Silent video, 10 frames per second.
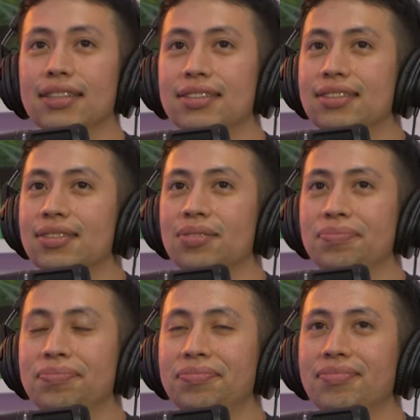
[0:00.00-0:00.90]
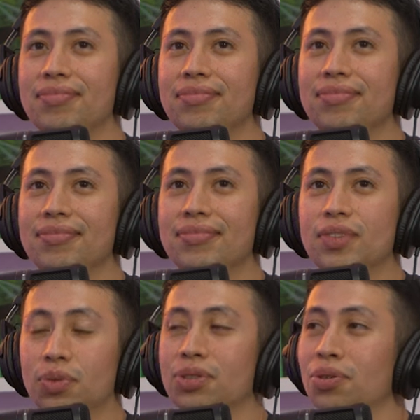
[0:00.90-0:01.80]
is
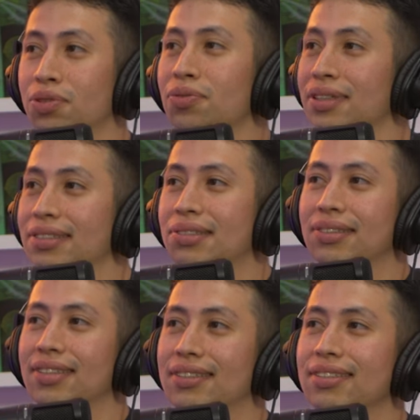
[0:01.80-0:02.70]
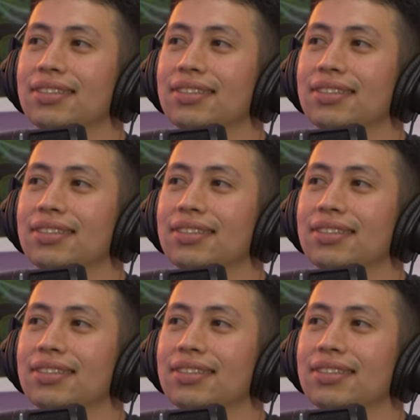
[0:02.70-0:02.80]
resourceful as you said.